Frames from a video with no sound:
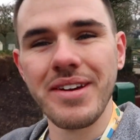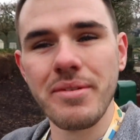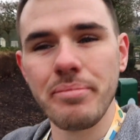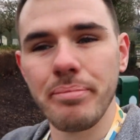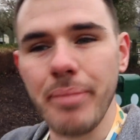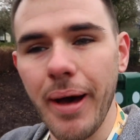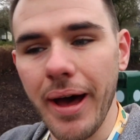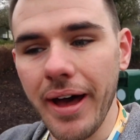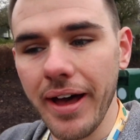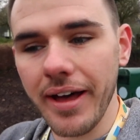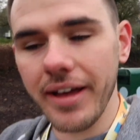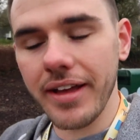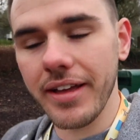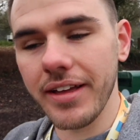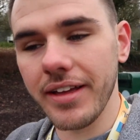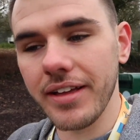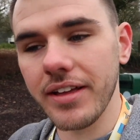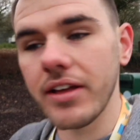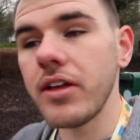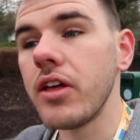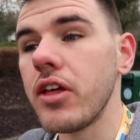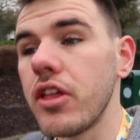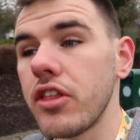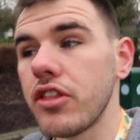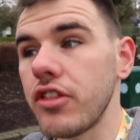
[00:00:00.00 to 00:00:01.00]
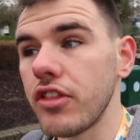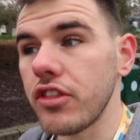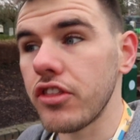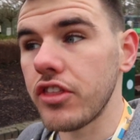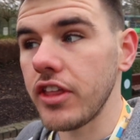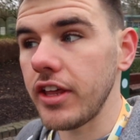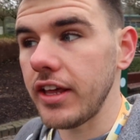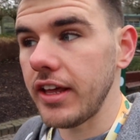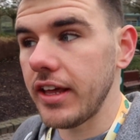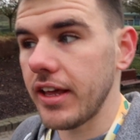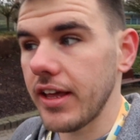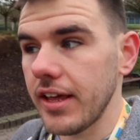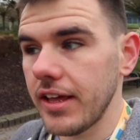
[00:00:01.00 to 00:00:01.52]
But
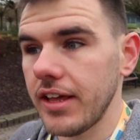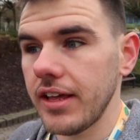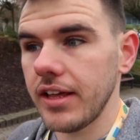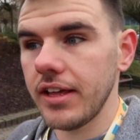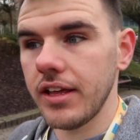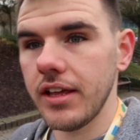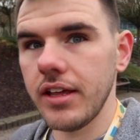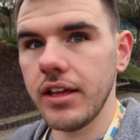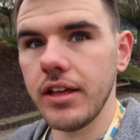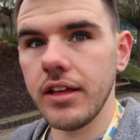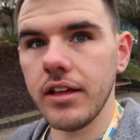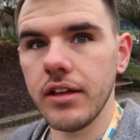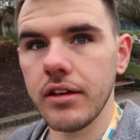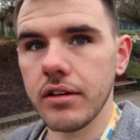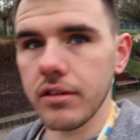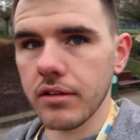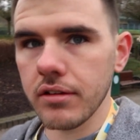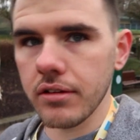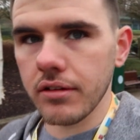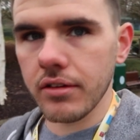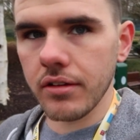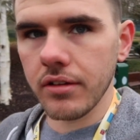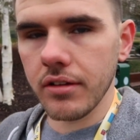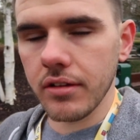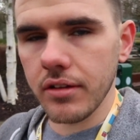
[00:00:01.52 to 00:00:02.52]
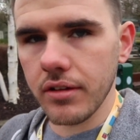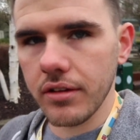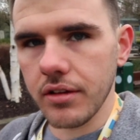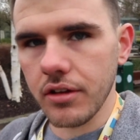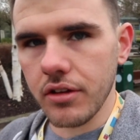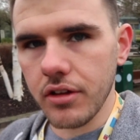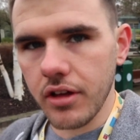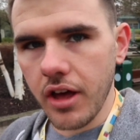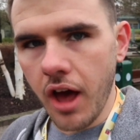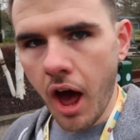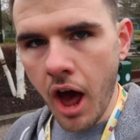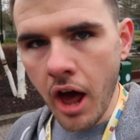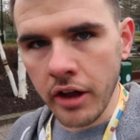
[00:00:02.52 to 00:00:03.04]
the
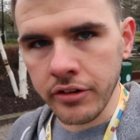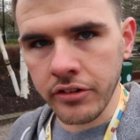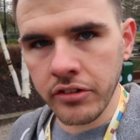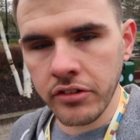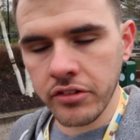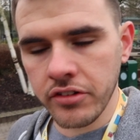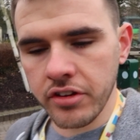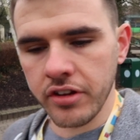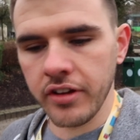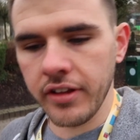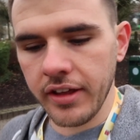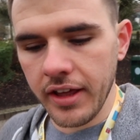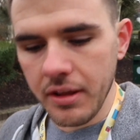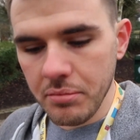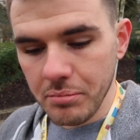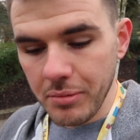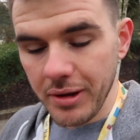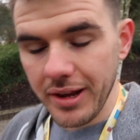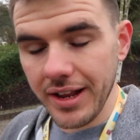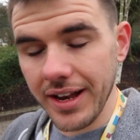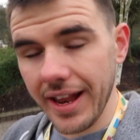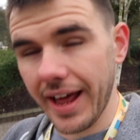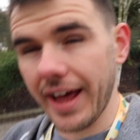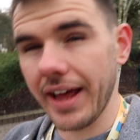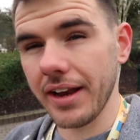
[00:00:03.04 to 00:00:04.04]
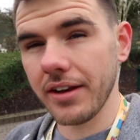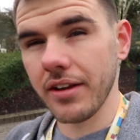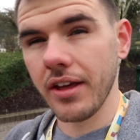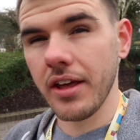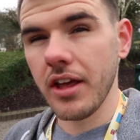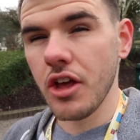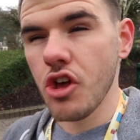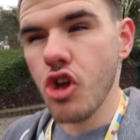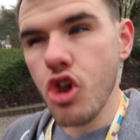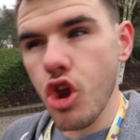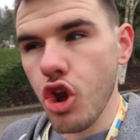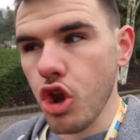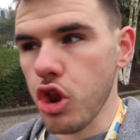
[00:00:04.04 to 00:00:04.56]
hunt in Miniland
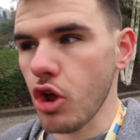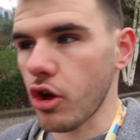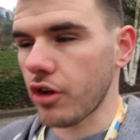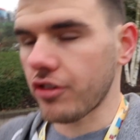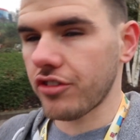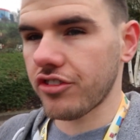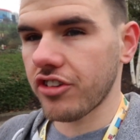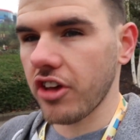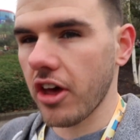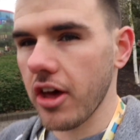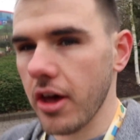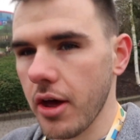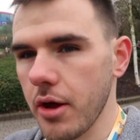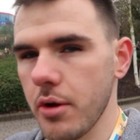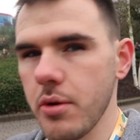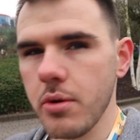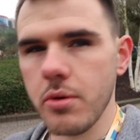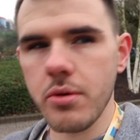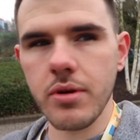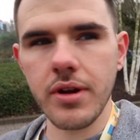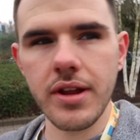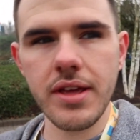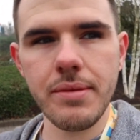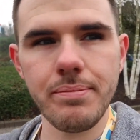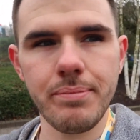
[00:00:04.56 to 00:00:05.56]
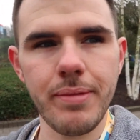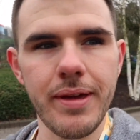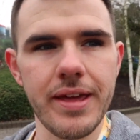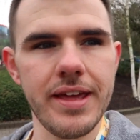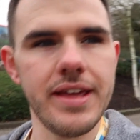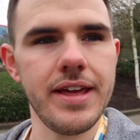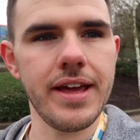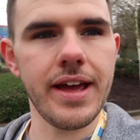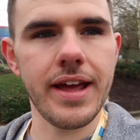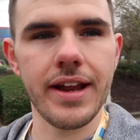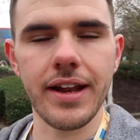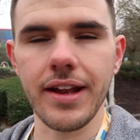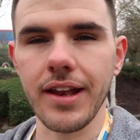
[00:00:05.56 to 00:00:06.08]
looks to only
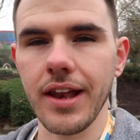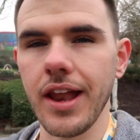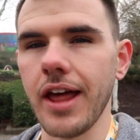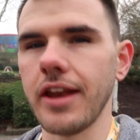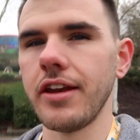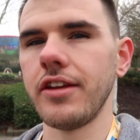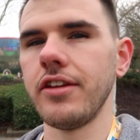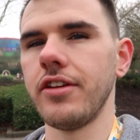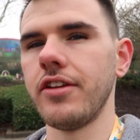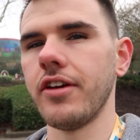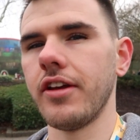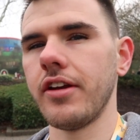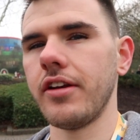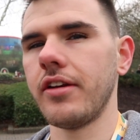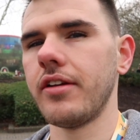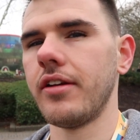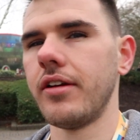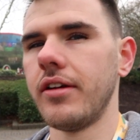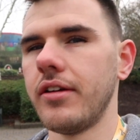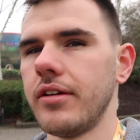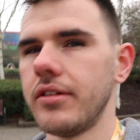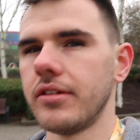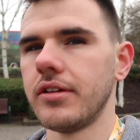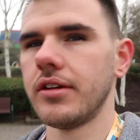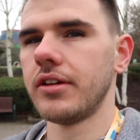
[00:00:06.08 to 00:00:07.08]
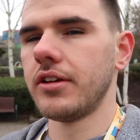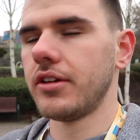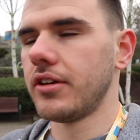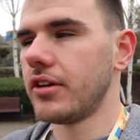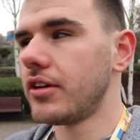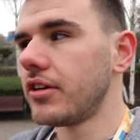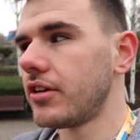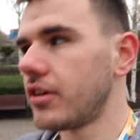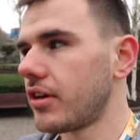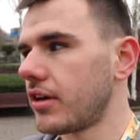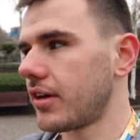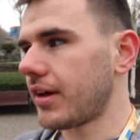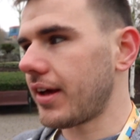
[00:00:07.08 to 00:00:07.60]
be in London,
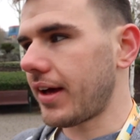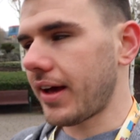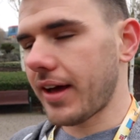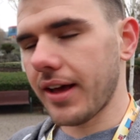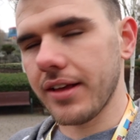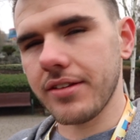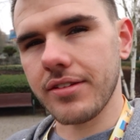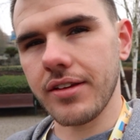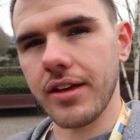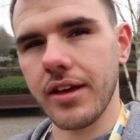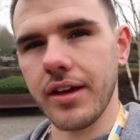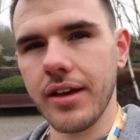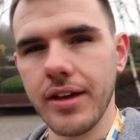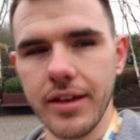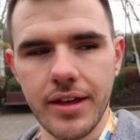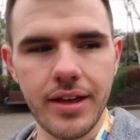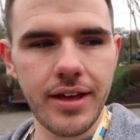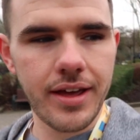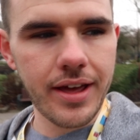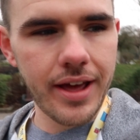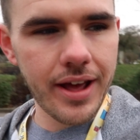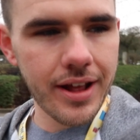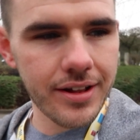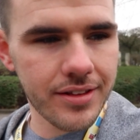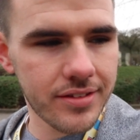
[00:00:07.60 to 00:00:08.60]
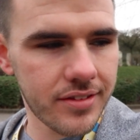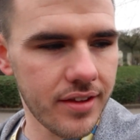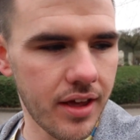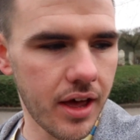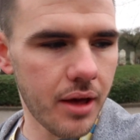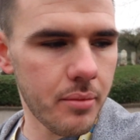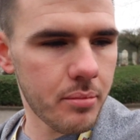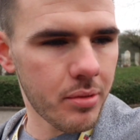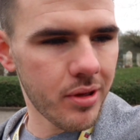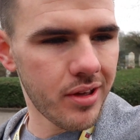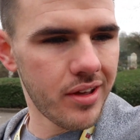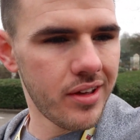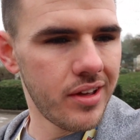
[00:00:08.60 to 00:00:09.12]
as a heads
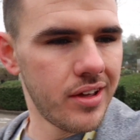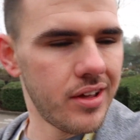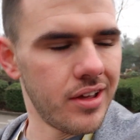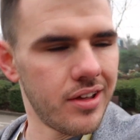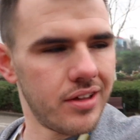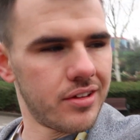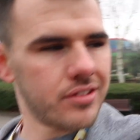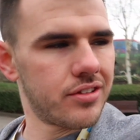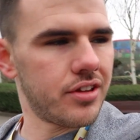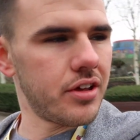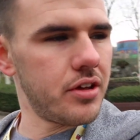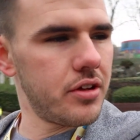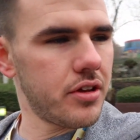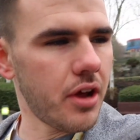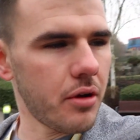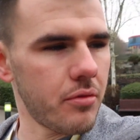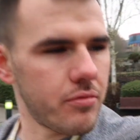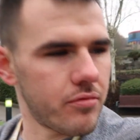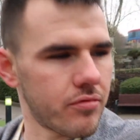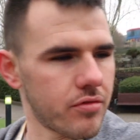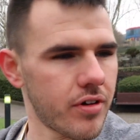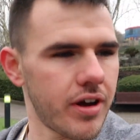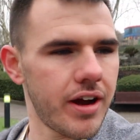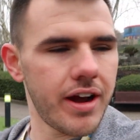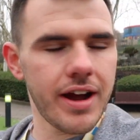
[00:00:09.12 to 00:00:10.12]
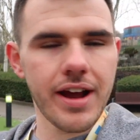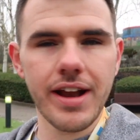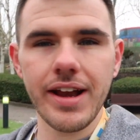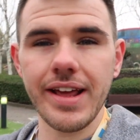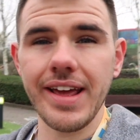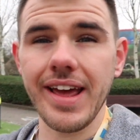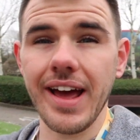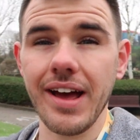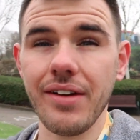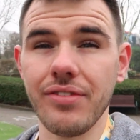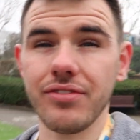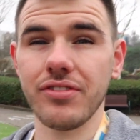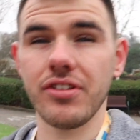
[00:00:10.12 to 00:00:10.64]
up. So you don't really
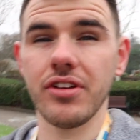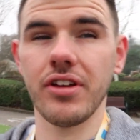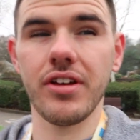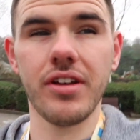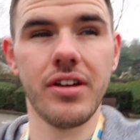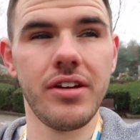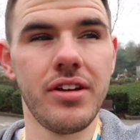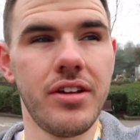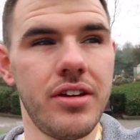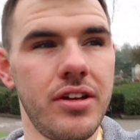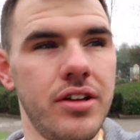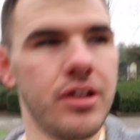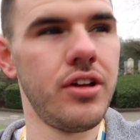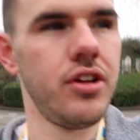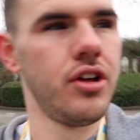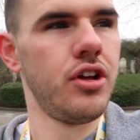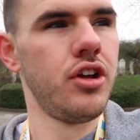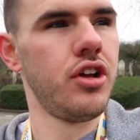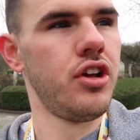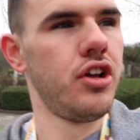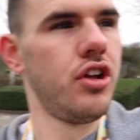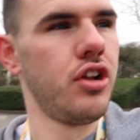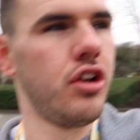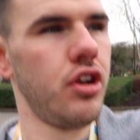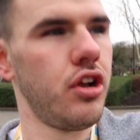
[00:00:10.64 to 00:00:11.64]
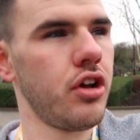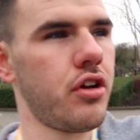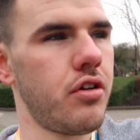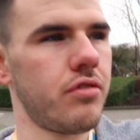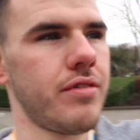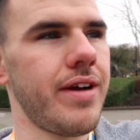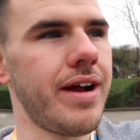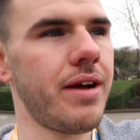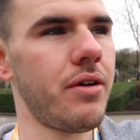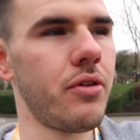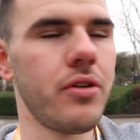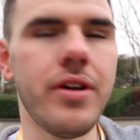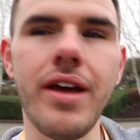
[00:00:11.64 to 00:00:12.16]
have to look
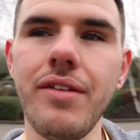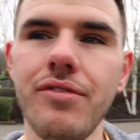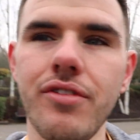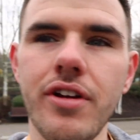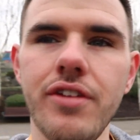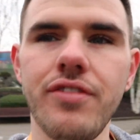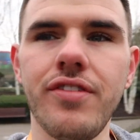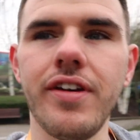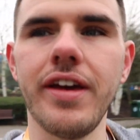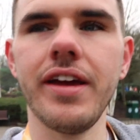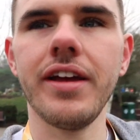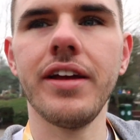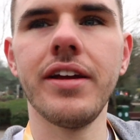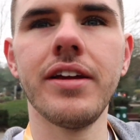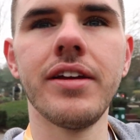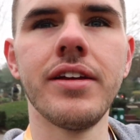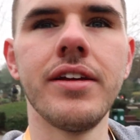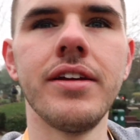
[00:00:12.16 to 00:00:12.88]
around everything.